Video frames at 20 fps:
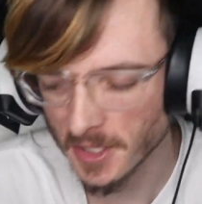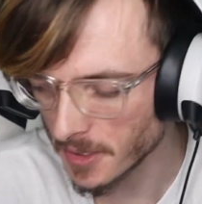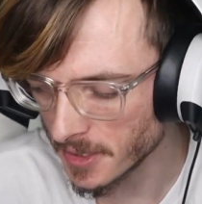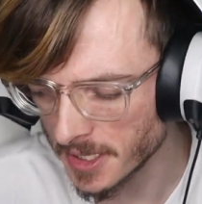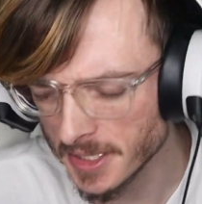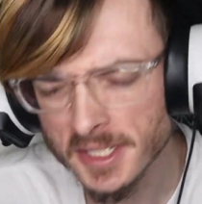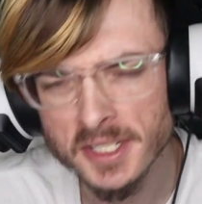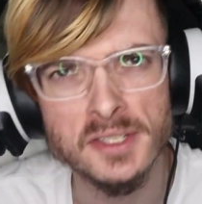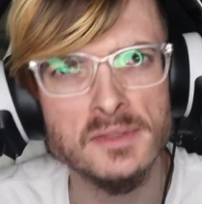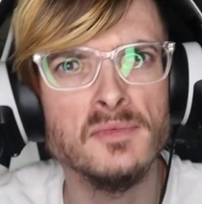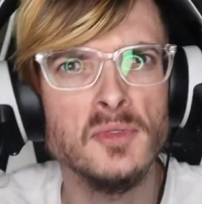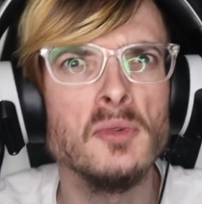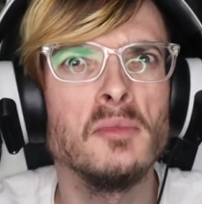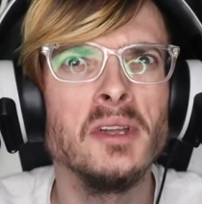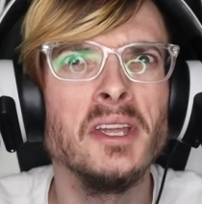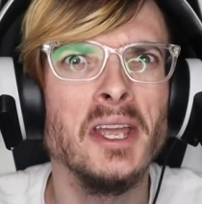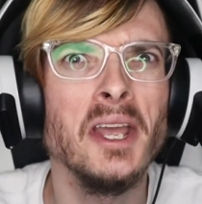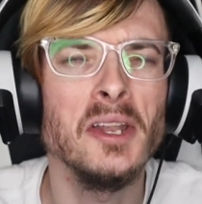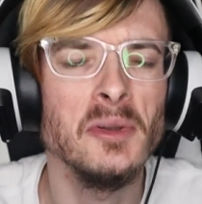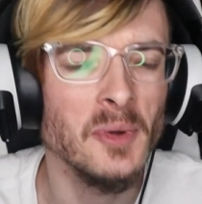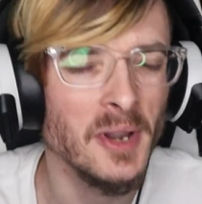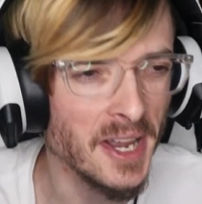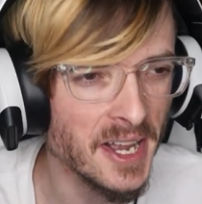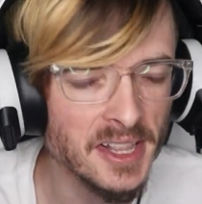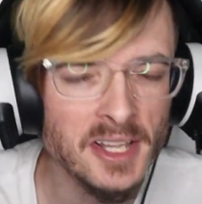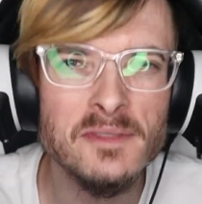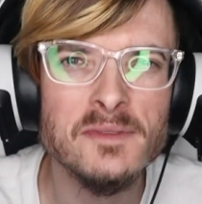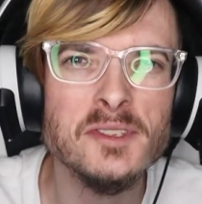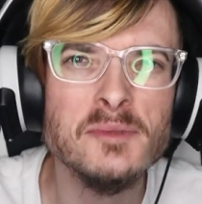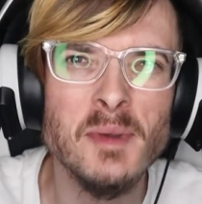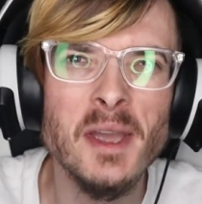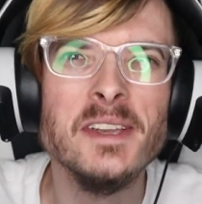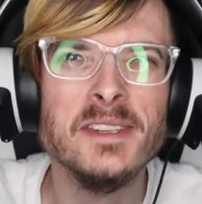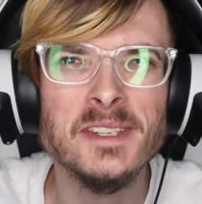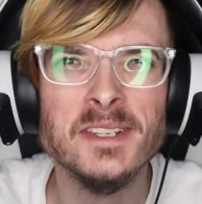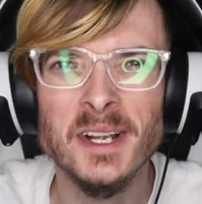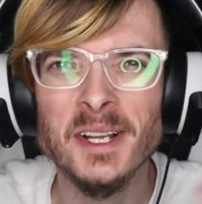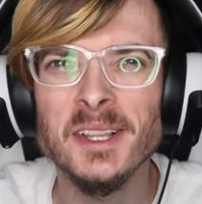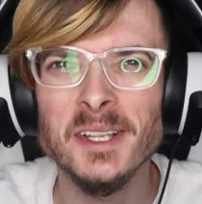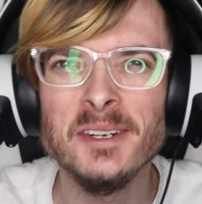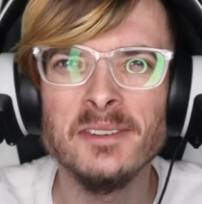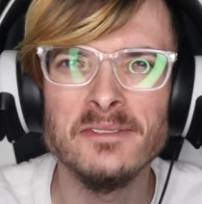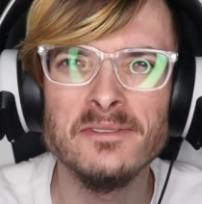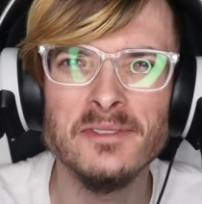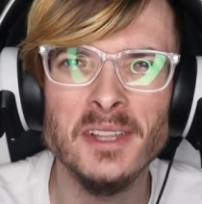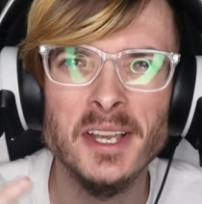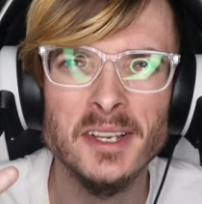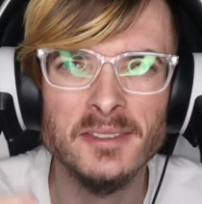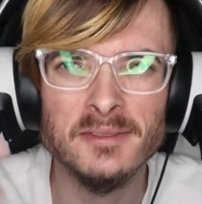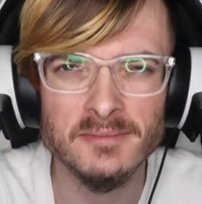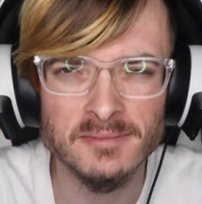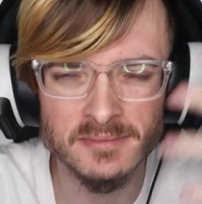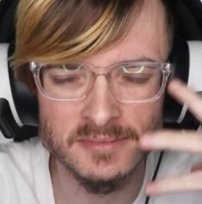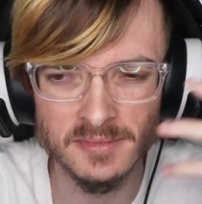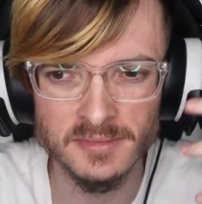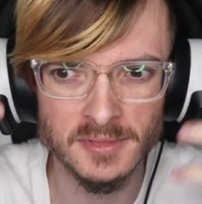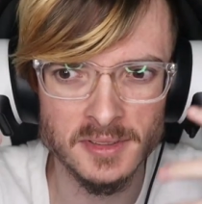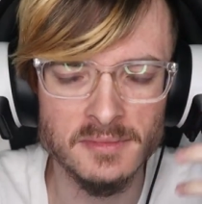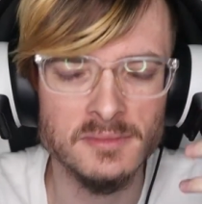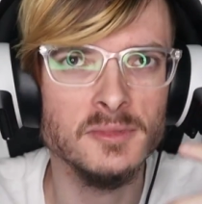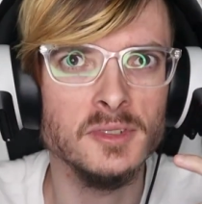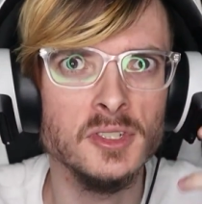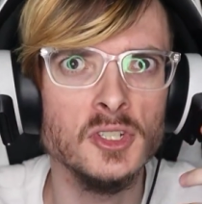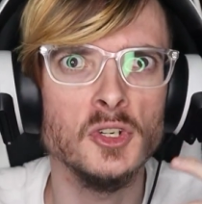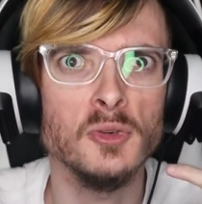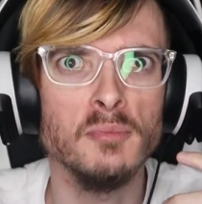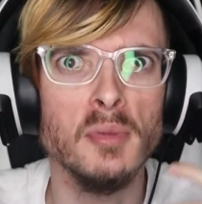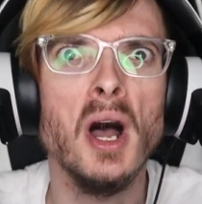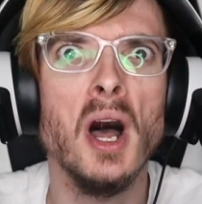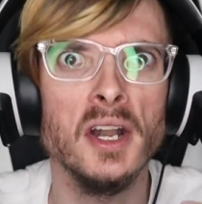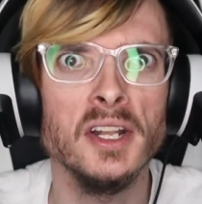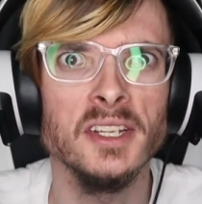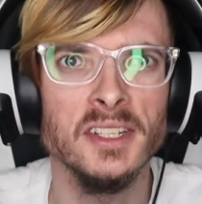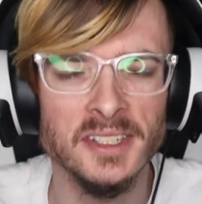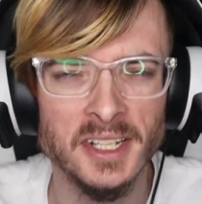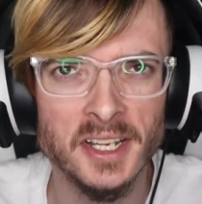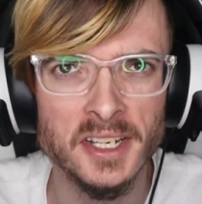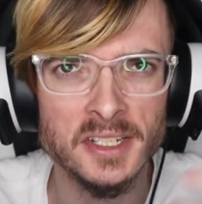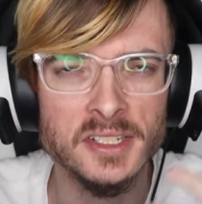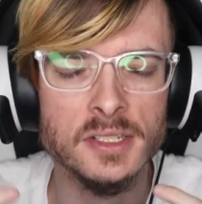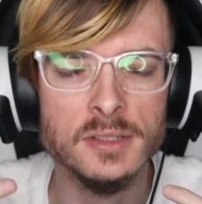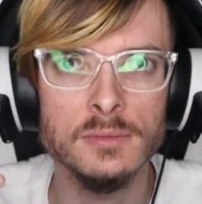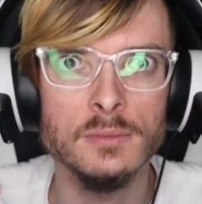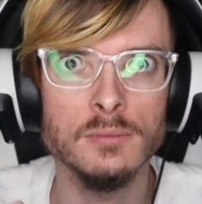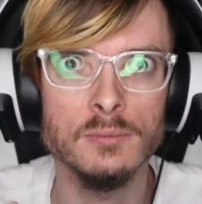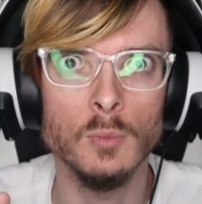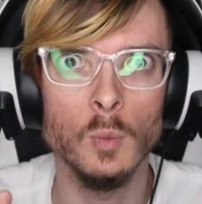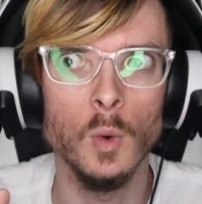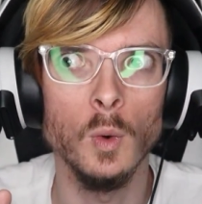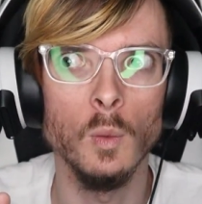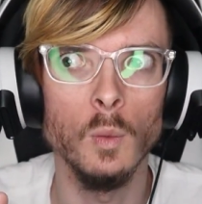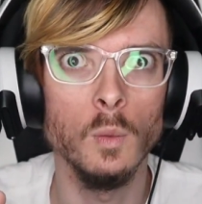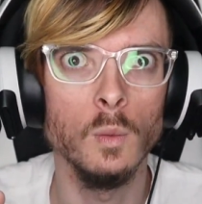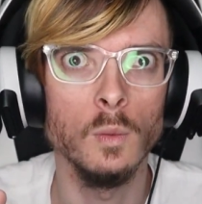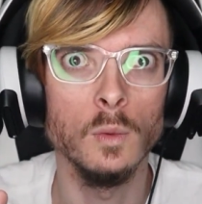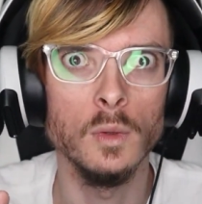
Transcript: Or at least for me, anyway. I love space and I love, like, your body. Like, and, whoa.